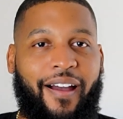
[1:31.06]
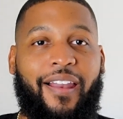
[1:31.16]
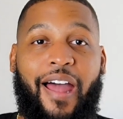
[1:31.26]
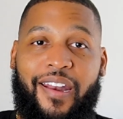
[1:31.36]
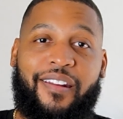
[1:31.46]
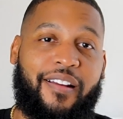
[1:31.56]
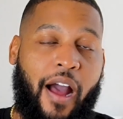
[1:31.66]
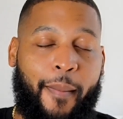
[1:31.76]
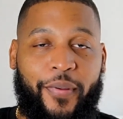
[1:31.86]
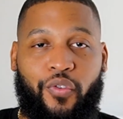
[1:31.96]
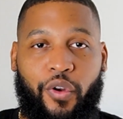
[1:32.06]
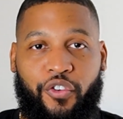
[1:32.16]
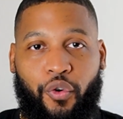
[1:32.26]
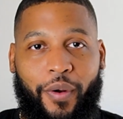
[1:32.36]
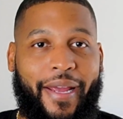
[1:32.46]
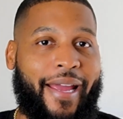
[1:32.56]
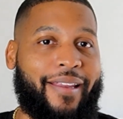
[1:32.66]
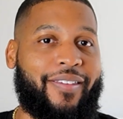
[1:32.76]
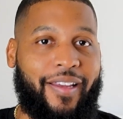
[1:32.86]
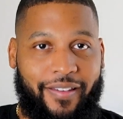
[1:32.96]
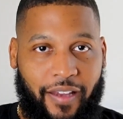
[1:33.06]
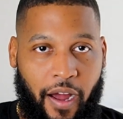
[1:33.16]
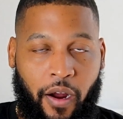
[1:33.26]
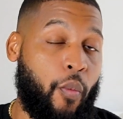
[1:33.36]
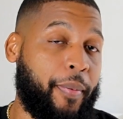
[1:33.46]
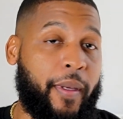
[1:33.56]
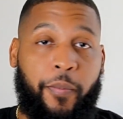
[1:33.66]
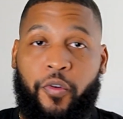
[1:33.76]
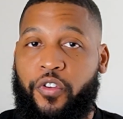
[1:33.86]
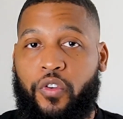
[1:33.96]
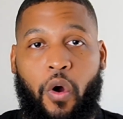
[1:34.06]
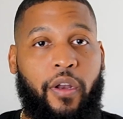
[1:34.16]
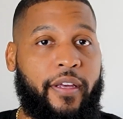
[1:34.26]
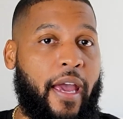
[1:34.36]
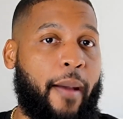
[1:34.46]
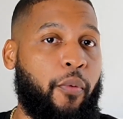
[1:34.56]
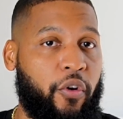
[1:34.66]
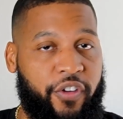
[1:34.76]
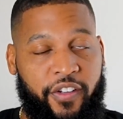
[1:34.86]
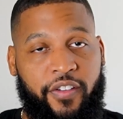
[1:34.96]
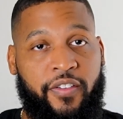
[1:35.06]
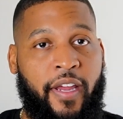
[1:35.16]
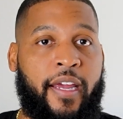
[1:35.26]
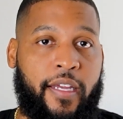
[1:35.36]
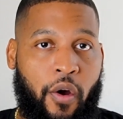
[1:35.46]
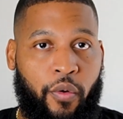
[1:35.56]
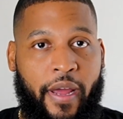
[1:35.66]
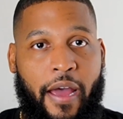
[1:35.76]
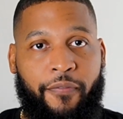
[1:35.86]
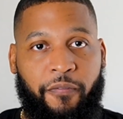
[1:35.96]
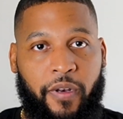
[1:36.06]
A lot of the comments on the short and TikTok were people just calling cap on Jeezy saying he owned half of